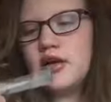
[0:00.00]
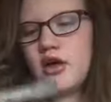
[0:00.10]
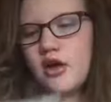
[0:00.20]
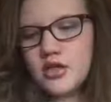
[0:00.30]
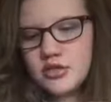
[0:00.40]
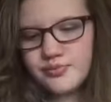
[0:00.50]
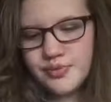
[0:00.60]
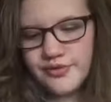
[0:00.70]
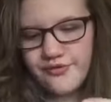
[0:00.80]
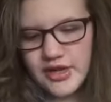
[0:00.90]
called
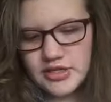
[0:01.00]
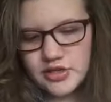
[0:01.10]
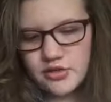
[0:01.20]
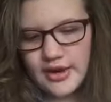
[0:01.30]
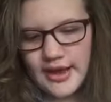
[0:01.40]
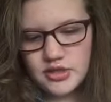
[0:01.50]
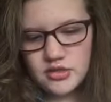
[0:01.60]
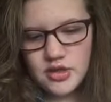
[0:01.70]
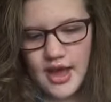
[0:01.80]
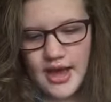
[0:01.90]
Professional
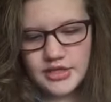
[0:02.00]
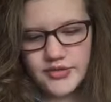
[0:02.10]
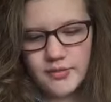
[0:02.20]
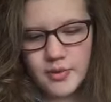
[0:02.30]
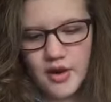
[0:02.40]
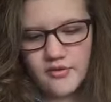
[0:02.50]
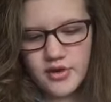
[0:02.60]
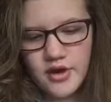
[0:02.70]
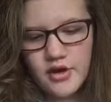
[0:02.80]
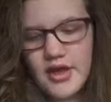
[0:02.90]
Natural Lash from
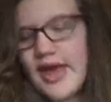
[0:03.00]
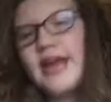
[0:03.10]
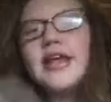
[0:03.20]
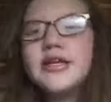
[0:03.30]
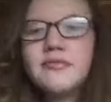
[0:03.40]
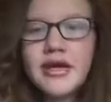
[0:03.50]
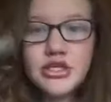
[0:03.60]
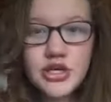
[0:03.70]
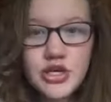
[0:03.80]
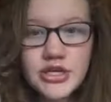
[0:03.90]
CoverGirl, and it
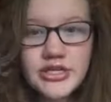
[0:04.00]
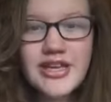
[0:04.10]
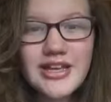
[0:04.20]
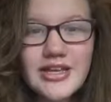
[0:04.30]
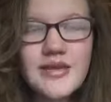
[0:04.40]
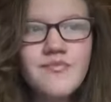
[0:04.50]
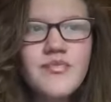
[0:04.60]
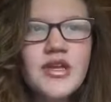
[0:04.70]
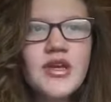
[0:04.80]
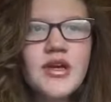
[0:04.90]
makes your, it's like,
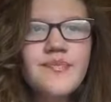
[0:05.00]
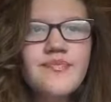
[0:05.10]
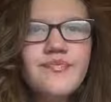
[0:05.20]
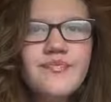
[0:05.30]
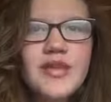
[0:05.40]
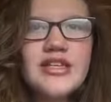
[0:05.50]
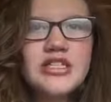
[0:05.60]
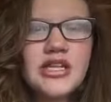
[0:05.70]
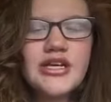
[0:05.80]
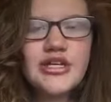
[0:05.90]

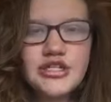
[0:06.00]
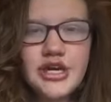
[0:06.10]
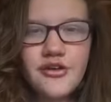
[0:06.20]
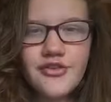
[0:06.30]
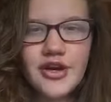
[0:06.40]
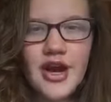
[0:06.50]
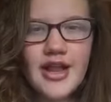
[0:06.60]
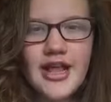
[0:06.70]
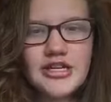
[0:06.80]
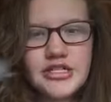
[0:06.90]
it's clear gel for your
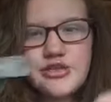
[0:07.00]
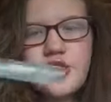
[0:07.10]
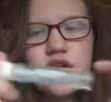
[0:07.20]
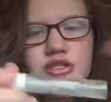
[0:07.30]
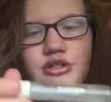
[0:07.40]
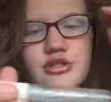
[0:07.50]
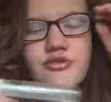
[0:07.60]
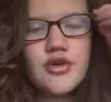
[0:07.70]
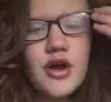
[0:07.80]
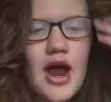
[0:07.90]
eyelashes. You can also use
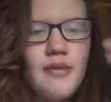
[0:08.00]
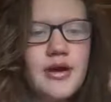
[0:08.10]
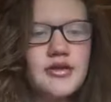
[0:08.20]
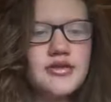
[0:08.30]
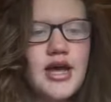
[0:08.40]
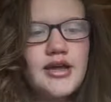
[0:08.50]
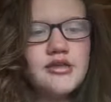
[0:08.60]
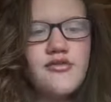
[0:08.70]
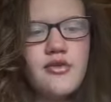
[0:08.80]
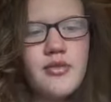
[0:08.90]
it for your eyebrows. I
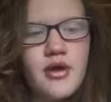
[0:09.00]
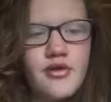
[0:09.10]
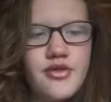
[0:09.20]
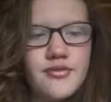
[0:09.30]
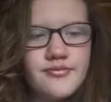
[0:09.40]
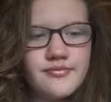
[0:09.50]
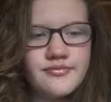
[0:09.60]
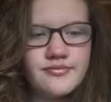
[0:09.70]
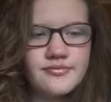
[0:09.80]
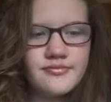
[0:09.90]
use it for both,
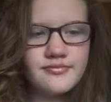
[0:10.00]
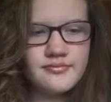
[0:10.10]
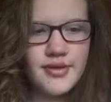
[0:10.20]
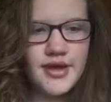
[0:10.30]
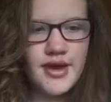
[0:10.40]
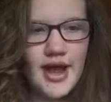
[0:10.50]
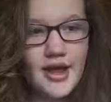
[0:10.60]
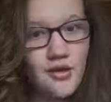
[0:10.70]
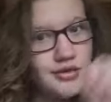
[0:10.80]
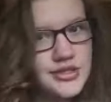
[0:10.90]
but
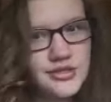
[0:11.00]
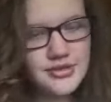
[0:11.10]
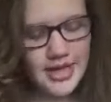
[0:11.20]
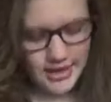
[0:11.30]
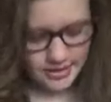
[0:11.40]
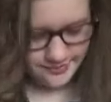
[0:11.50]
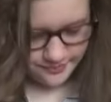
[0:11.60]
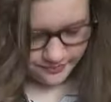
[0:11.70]
I always use that.